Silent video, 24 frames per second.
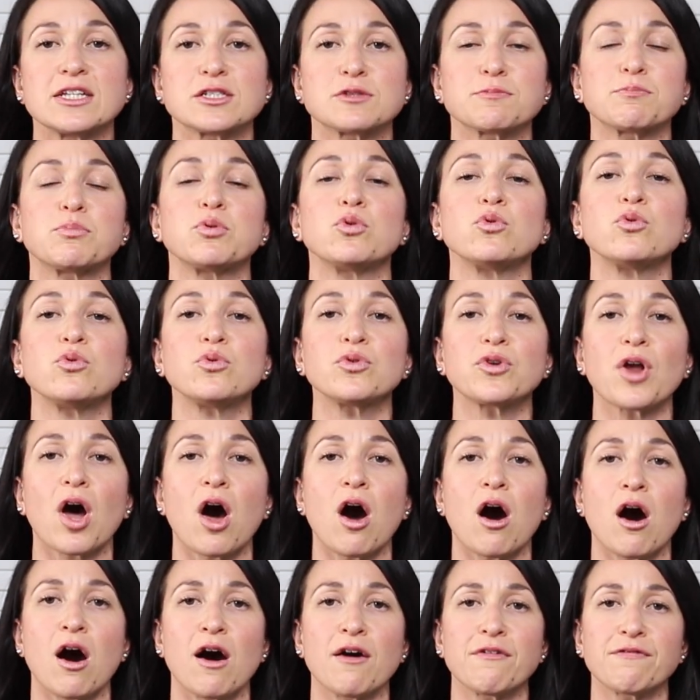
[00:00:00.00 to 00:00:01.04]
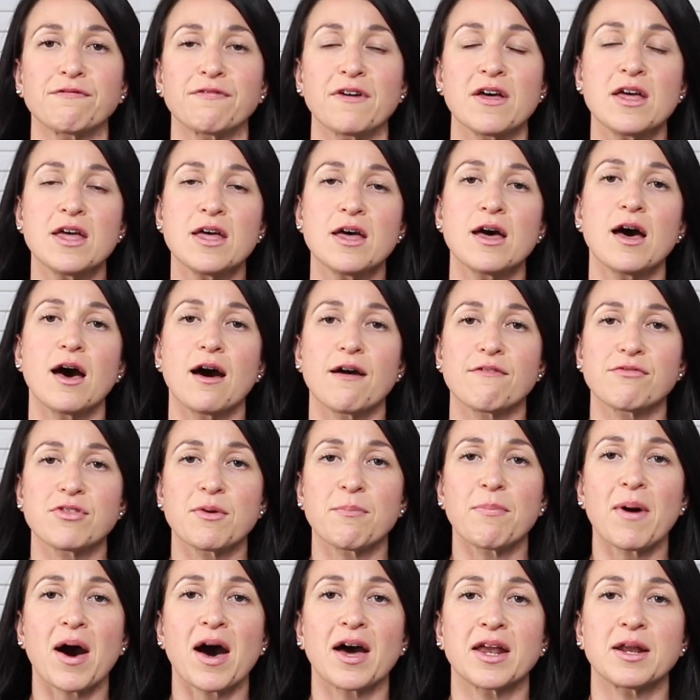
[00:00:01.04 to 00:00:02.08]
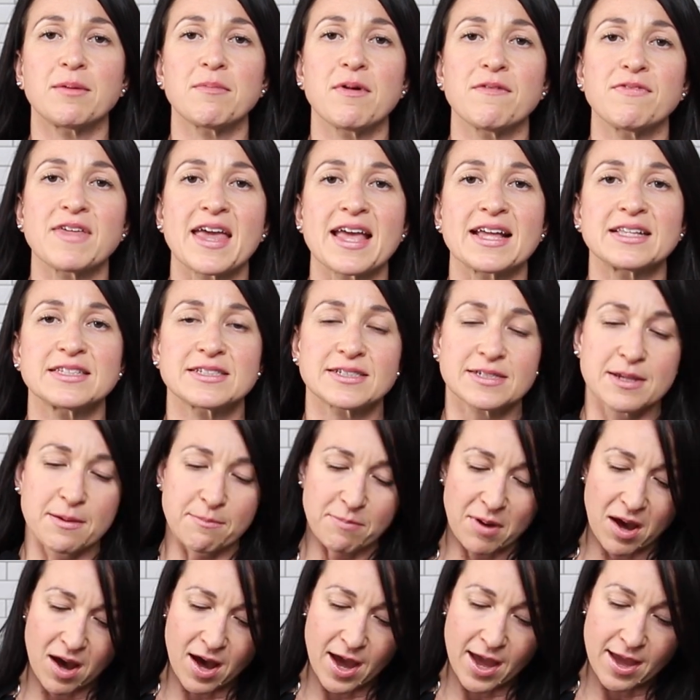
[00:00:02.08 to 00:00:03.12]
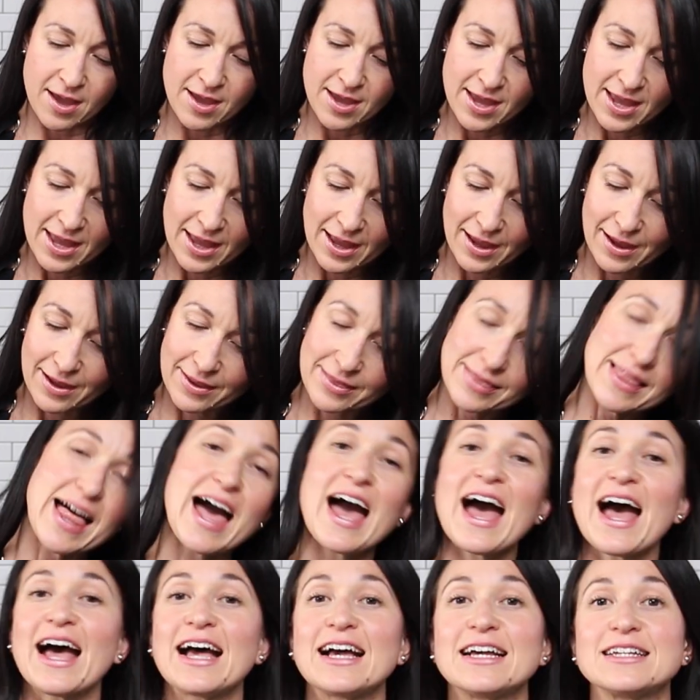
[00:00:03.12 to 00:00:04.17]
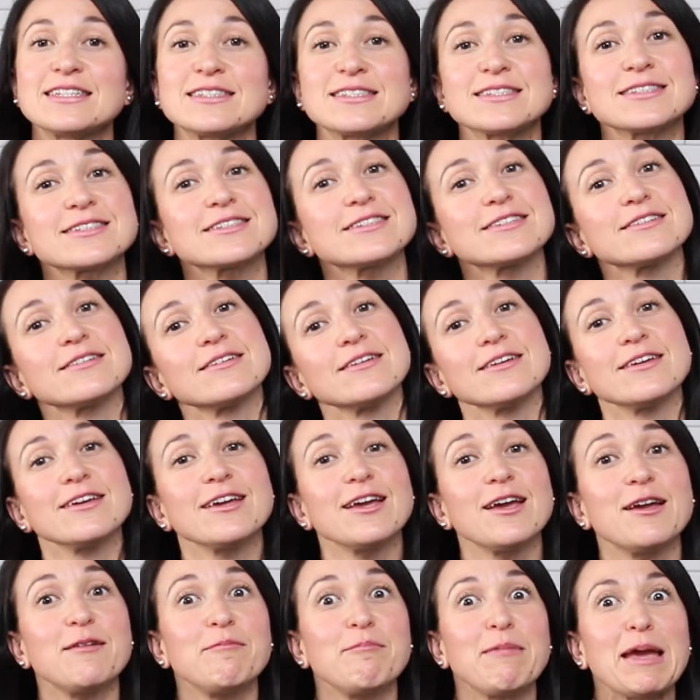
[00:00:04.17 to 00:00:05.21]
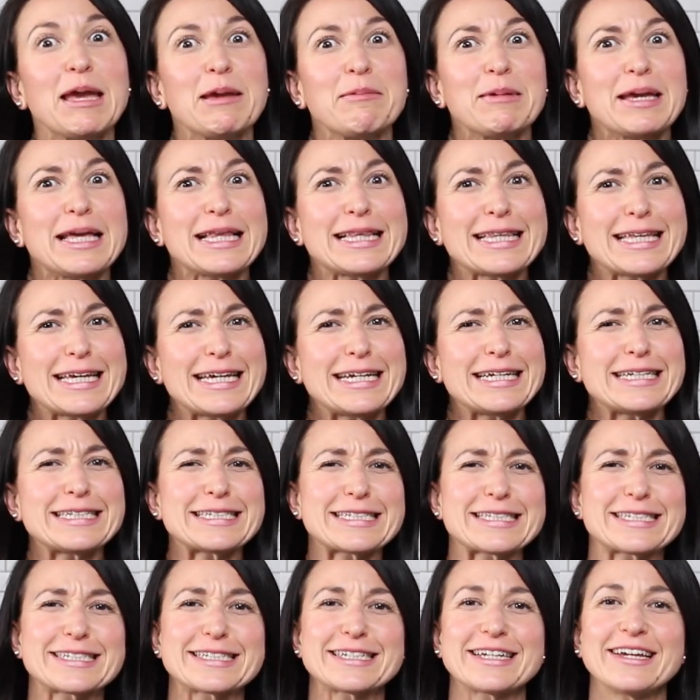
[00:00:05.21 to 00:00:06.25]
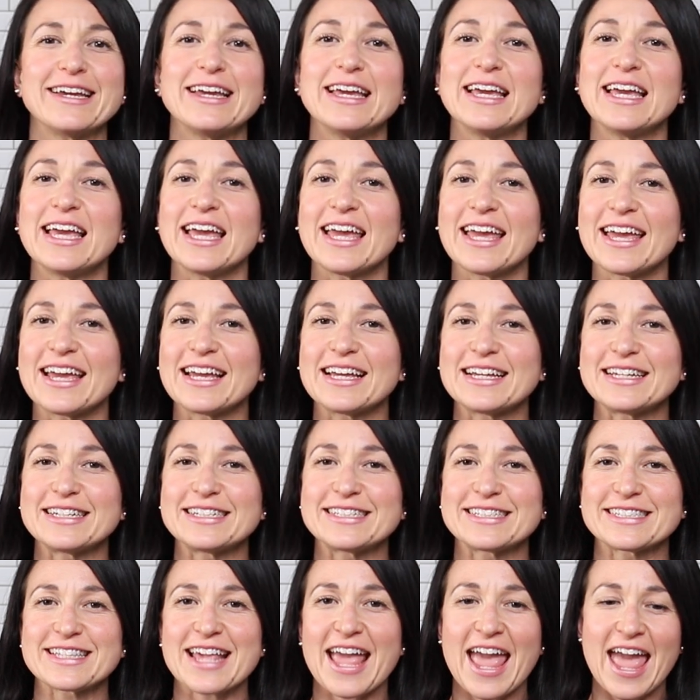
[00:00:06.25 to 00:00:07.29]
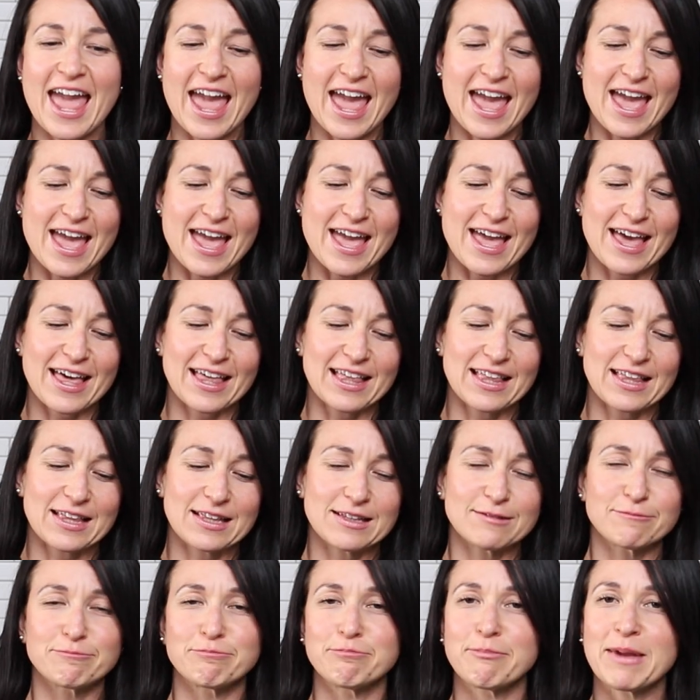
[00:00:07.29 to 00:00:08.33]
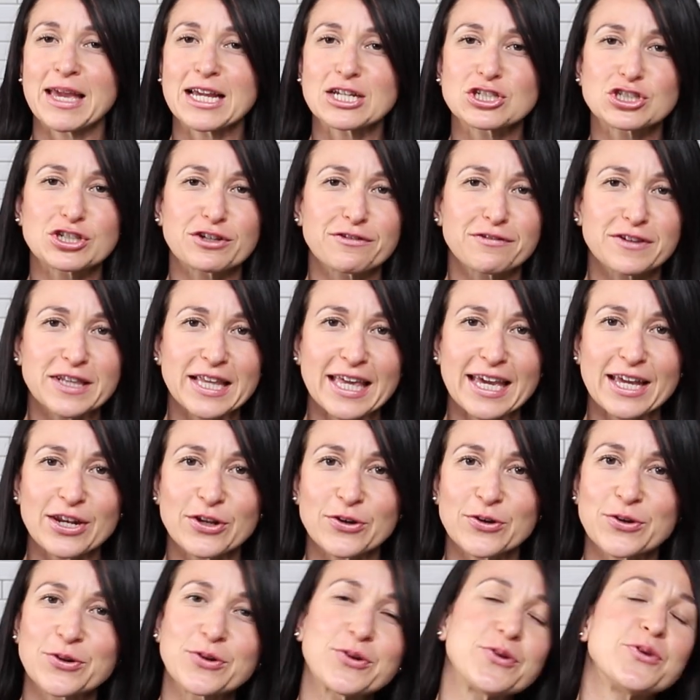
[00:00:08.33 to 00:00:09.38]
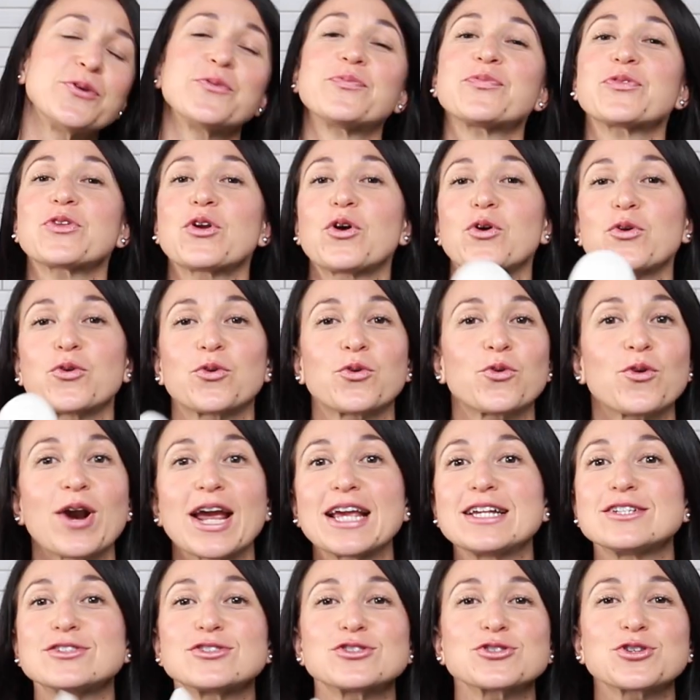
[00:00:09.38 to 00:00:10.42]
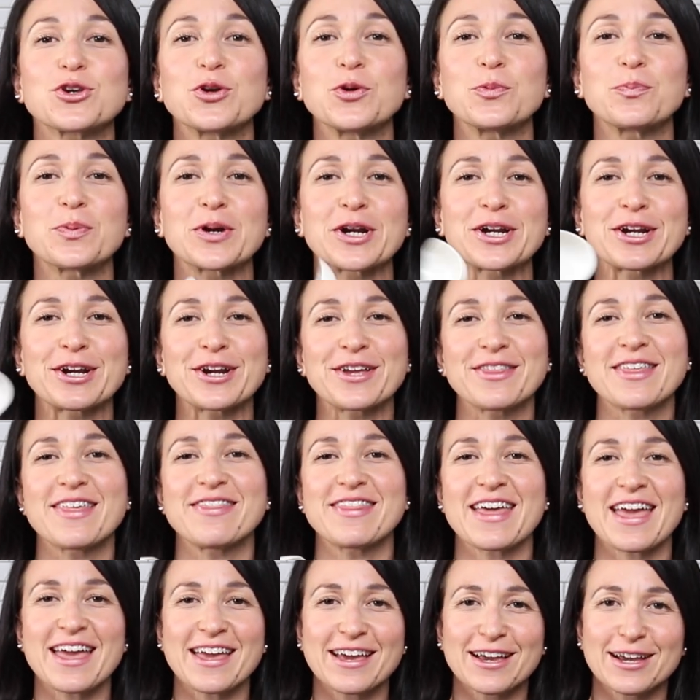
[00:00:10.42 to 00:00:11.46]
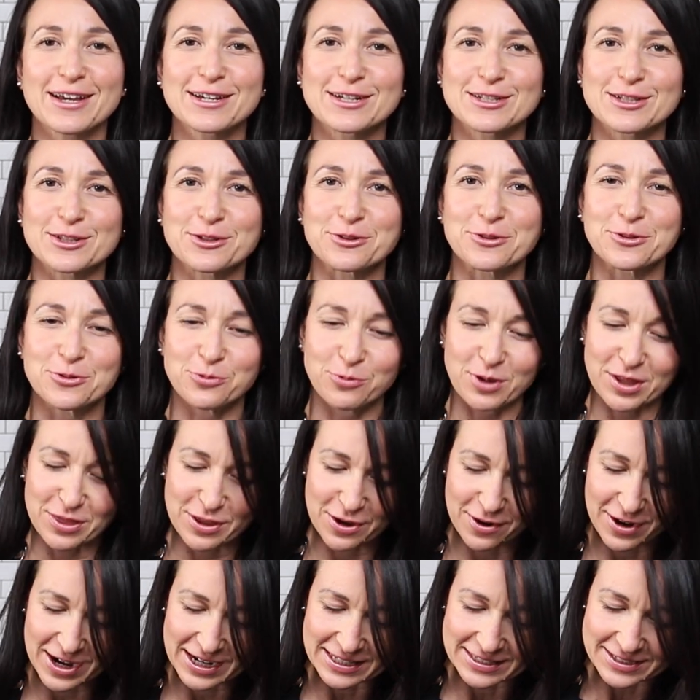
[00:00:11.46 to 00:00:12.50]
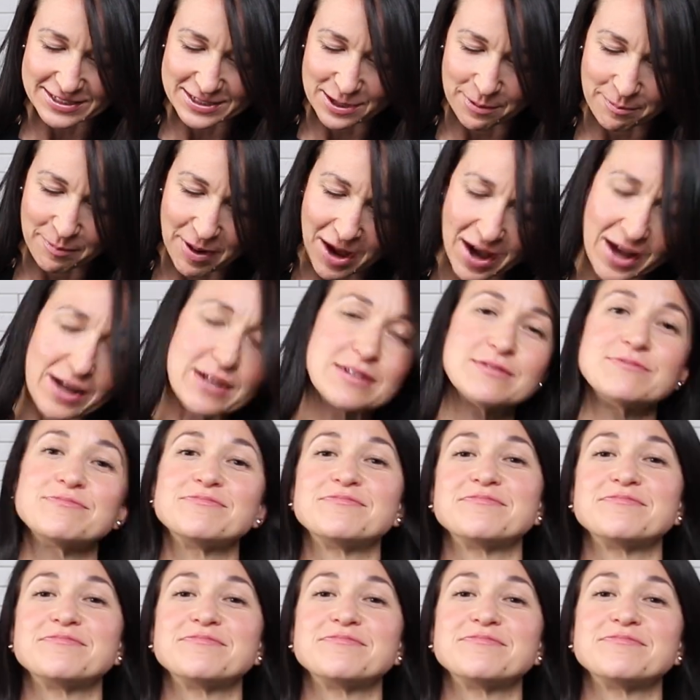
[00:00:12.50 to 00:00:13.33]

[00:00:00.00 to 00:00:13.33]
is pulled off of the bottom of the Instant Pot. And last, and maybe least, is a makeshift ladle rice scooper that they include with your Instant Pot.